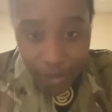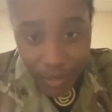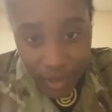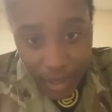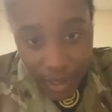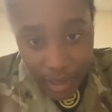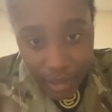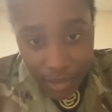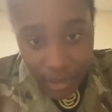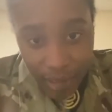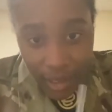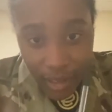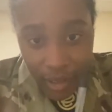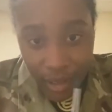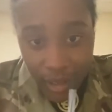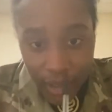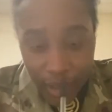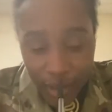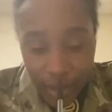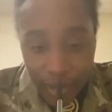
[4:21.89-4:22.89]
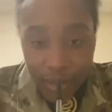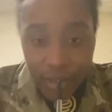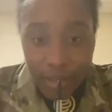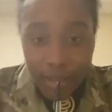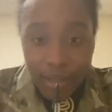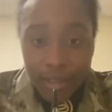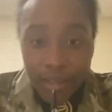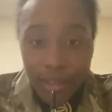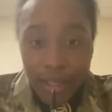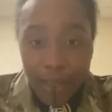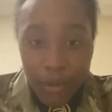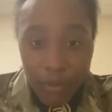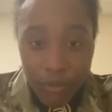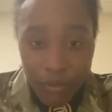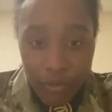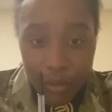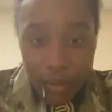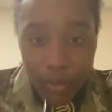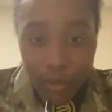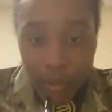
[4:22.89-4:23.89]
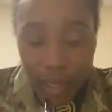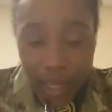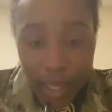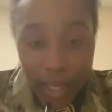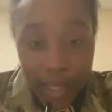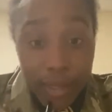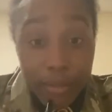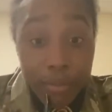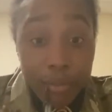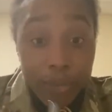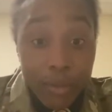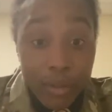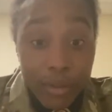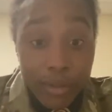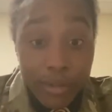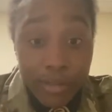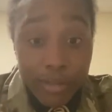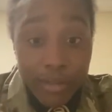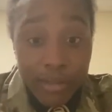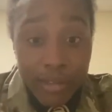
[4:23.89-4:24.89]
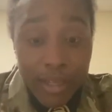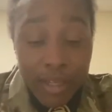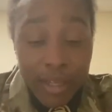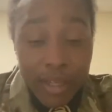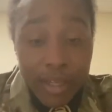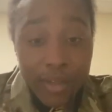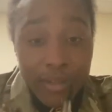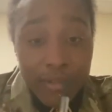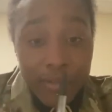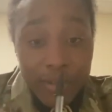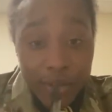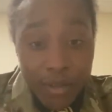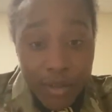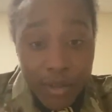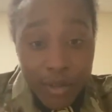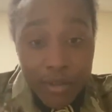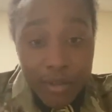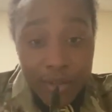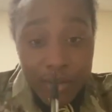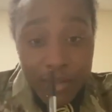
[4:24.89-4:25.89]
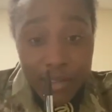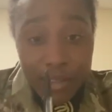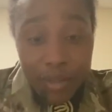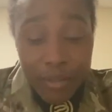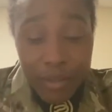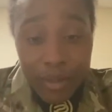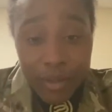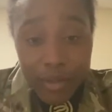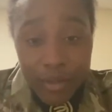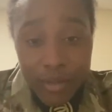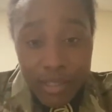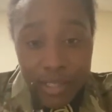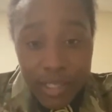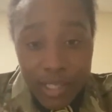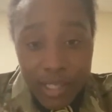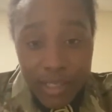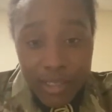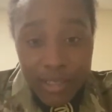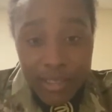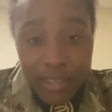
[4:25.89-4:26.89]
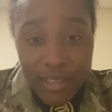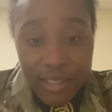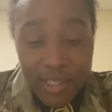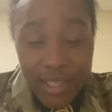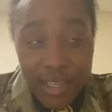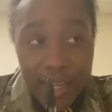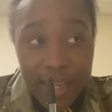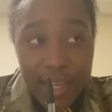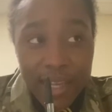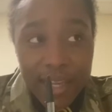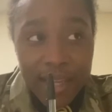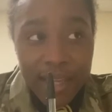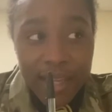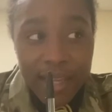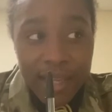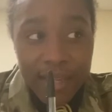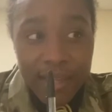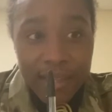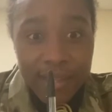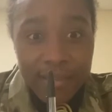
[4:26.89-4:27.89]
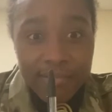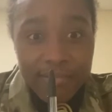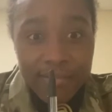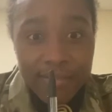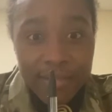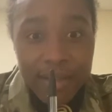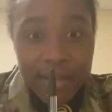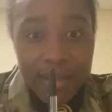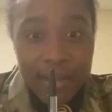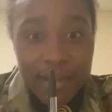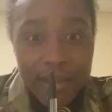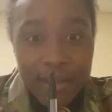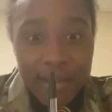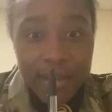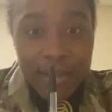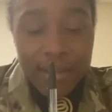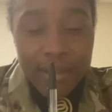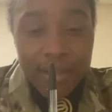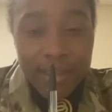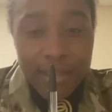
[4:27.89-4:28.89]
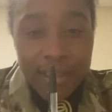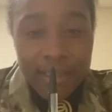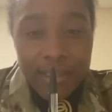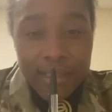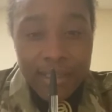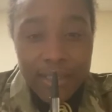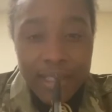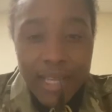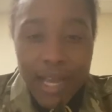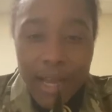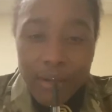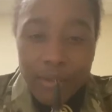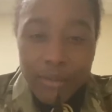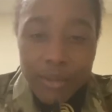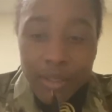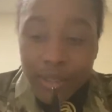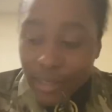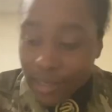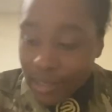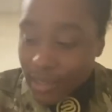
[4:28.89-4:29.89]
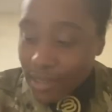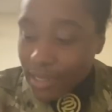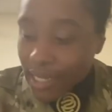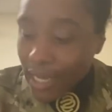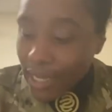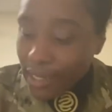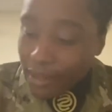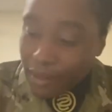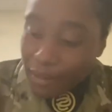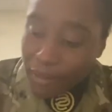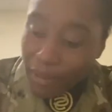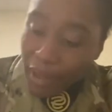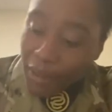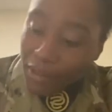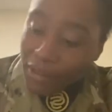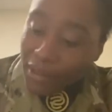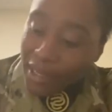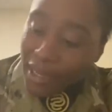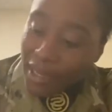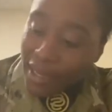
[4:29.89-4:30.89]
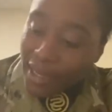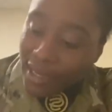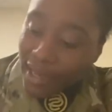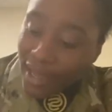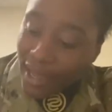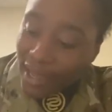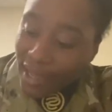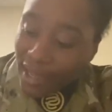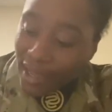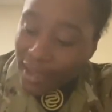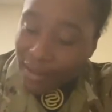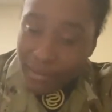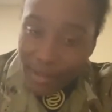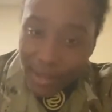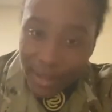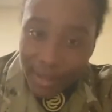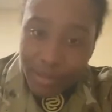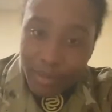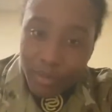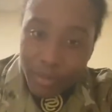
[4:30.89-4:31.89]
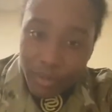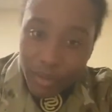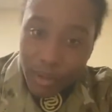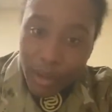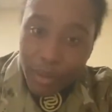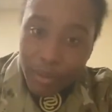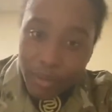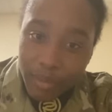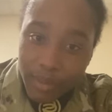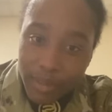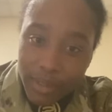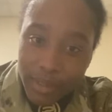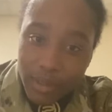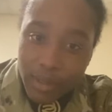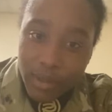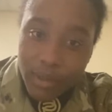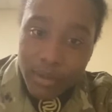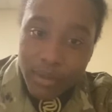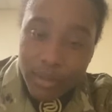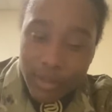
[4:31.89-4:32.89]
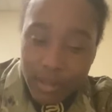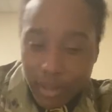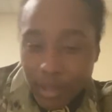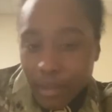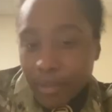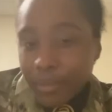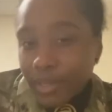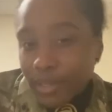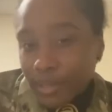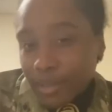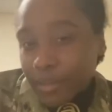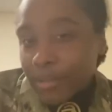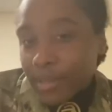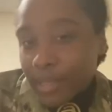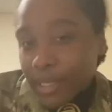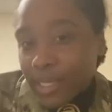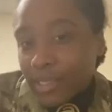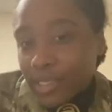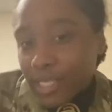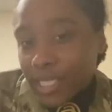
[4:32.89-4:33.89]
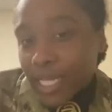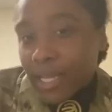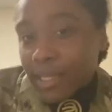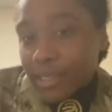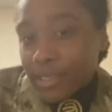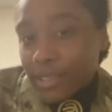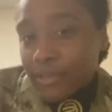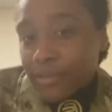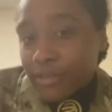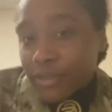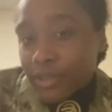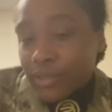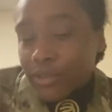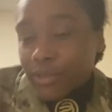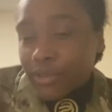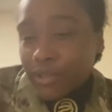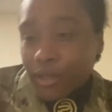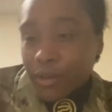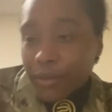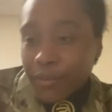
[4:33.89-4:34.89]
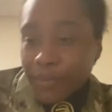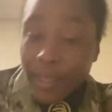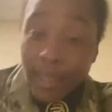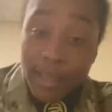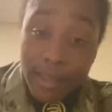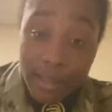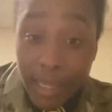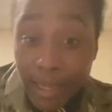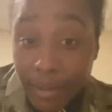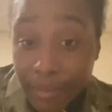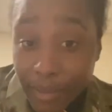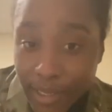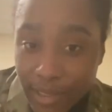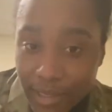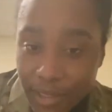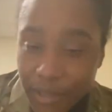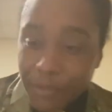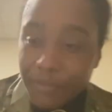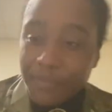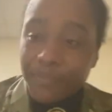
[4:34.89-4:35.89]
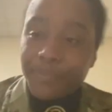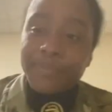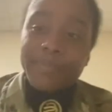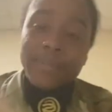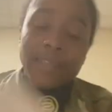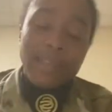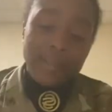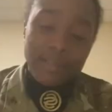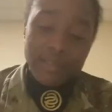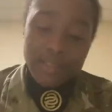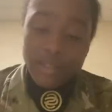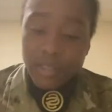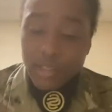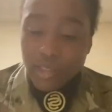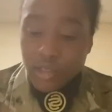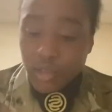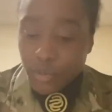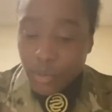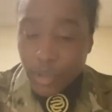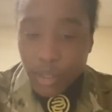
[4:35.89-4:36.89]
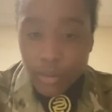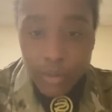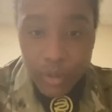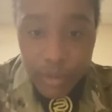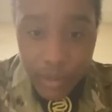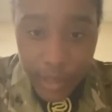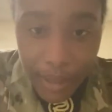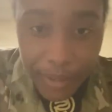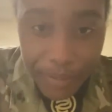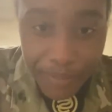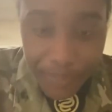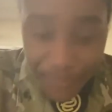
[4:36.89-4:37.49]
things that are helpful and important for those coming to OCS and not real excited about land nav and probably know it's going to be something that's challenging for you. So like myself. So this is what I wrote down.